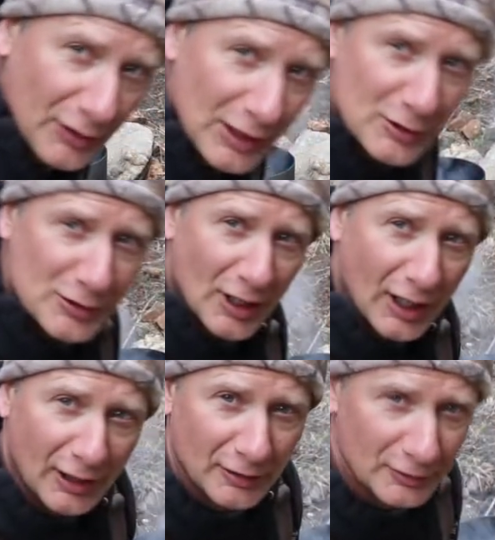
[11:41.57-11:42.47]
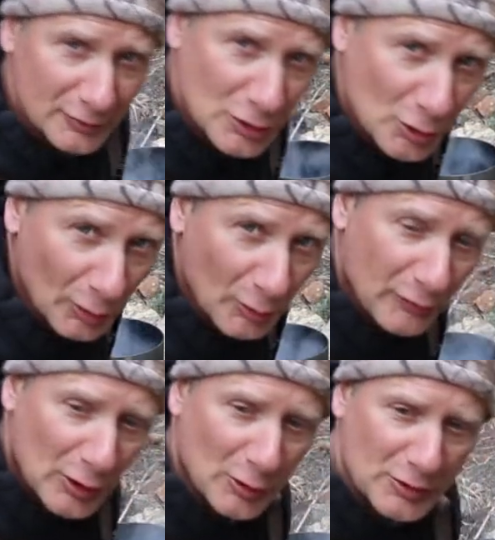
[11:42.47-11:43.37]
these uh, short
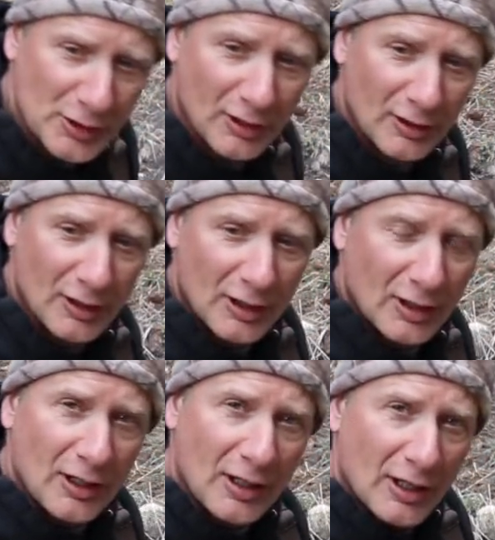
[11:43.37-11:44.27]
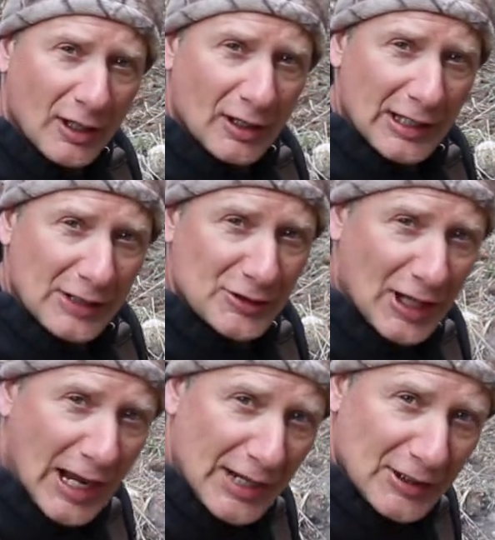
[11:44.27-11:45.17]
reviews. Like I
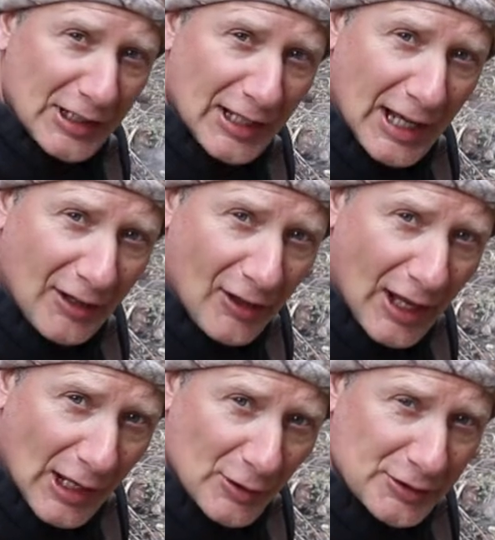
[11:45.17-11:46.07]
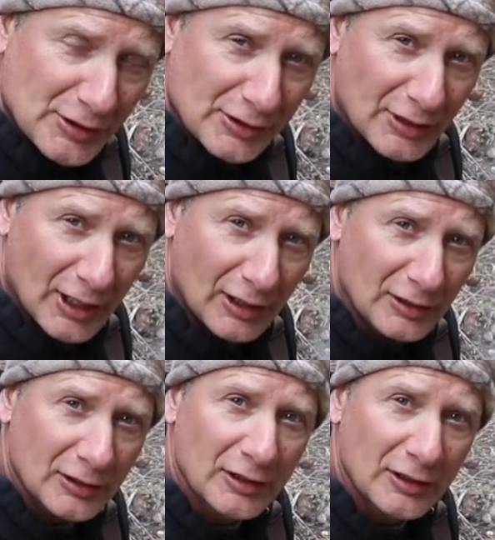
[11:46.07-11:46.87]
said, I had to get out of the house and uh,